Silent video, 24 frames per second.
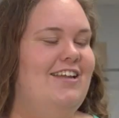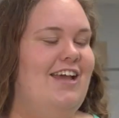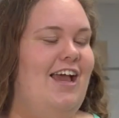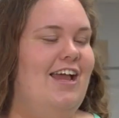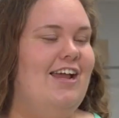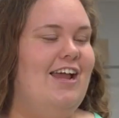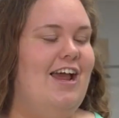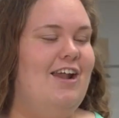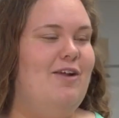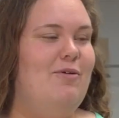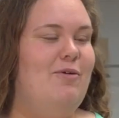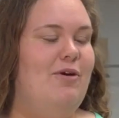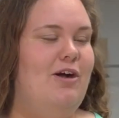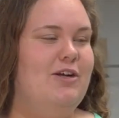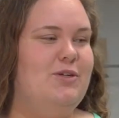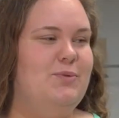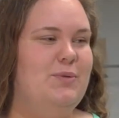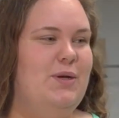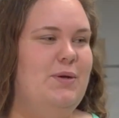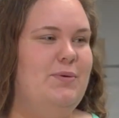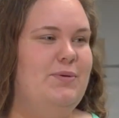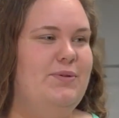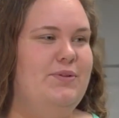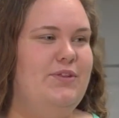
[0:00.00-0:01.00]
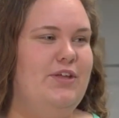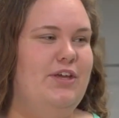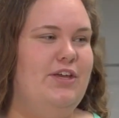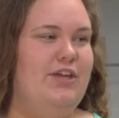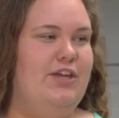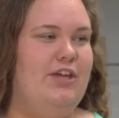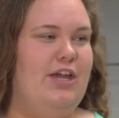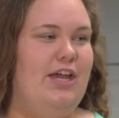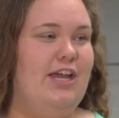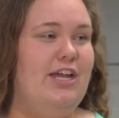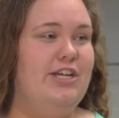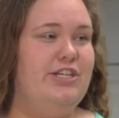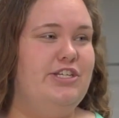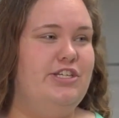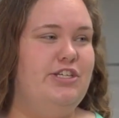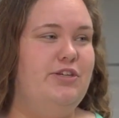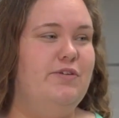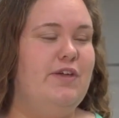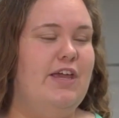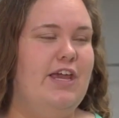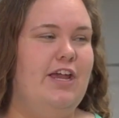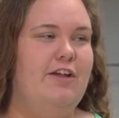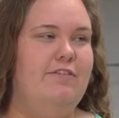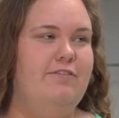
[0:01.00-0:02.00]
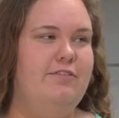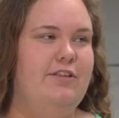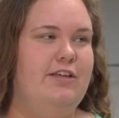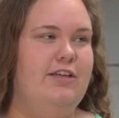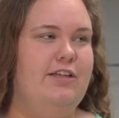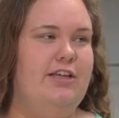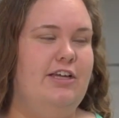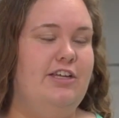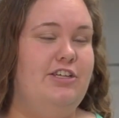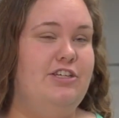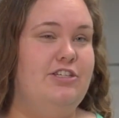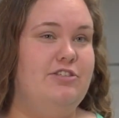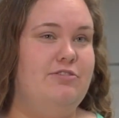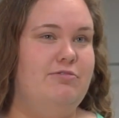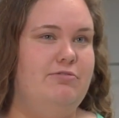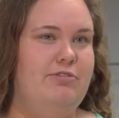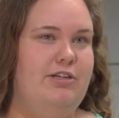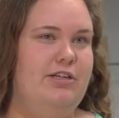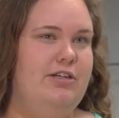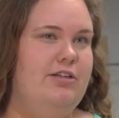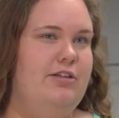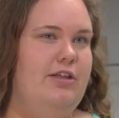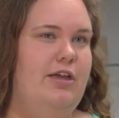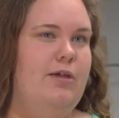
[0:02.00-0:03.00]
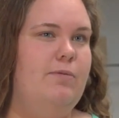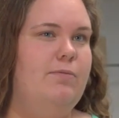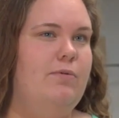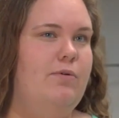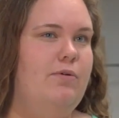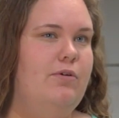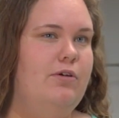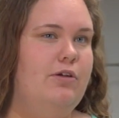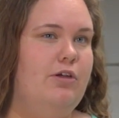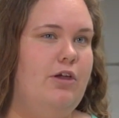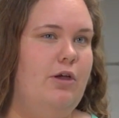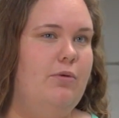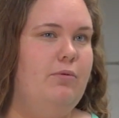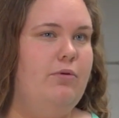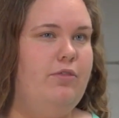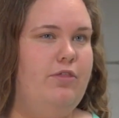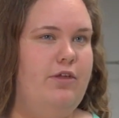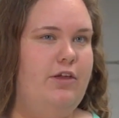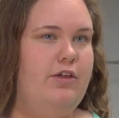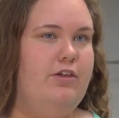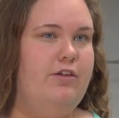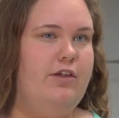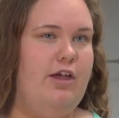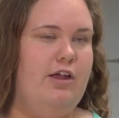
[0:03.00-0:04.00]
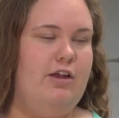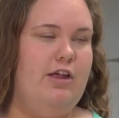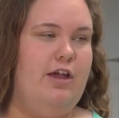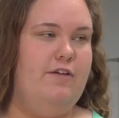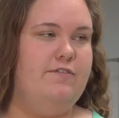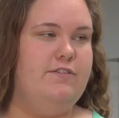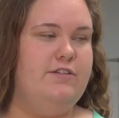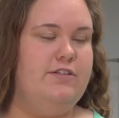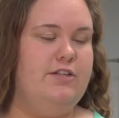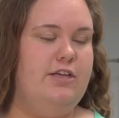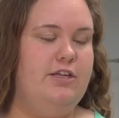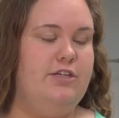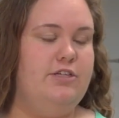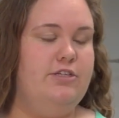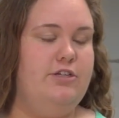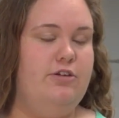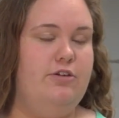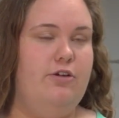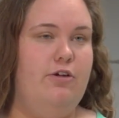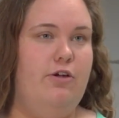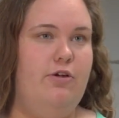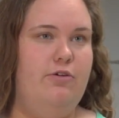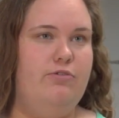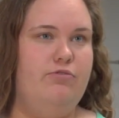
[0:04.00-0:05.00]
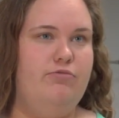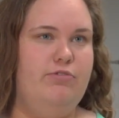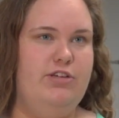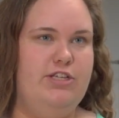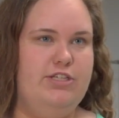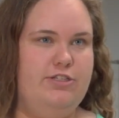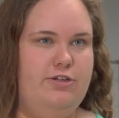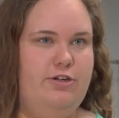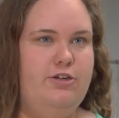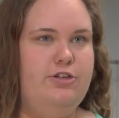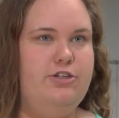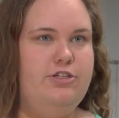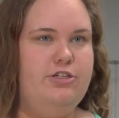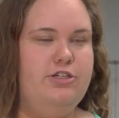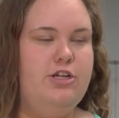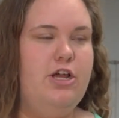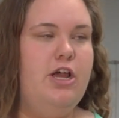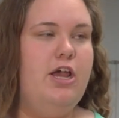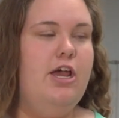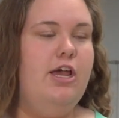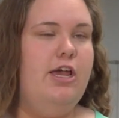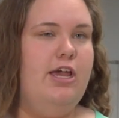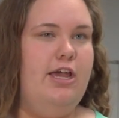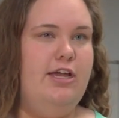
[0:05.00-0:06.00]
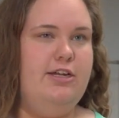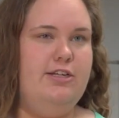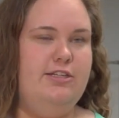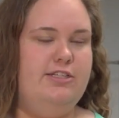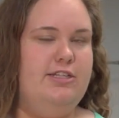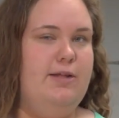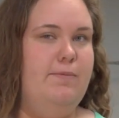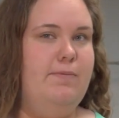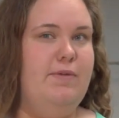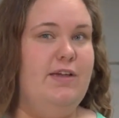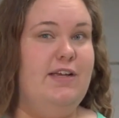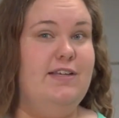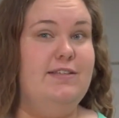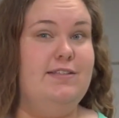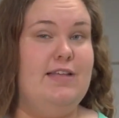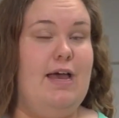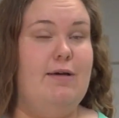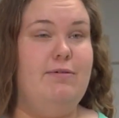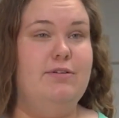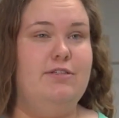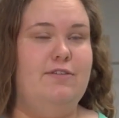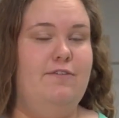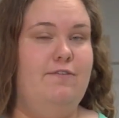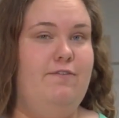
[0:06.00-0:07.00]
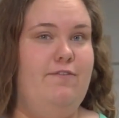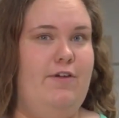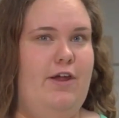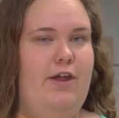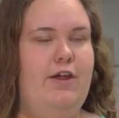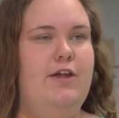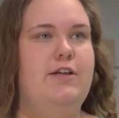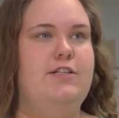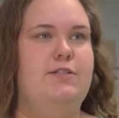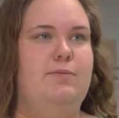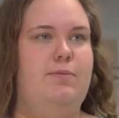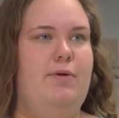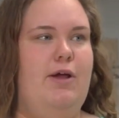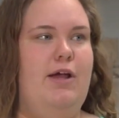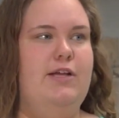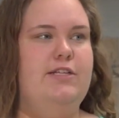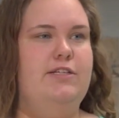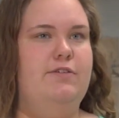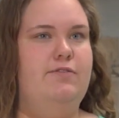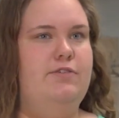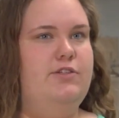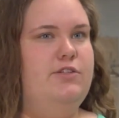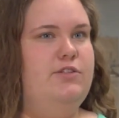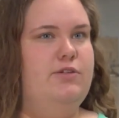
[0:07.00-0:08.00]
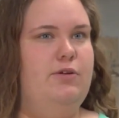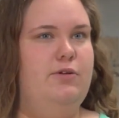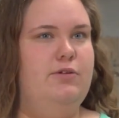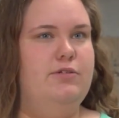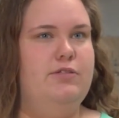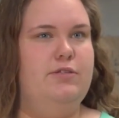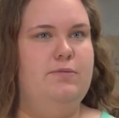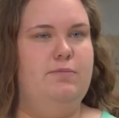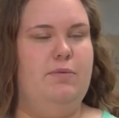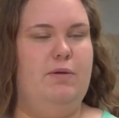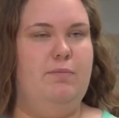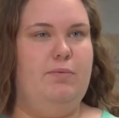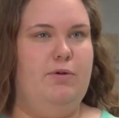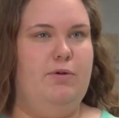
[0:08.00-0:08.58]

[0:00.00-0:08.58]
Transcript: I kind of walked away with, like, I guess you can't really like just read a label and go with it. You kind of have to like do your own research into something, because that was a very surprising result to me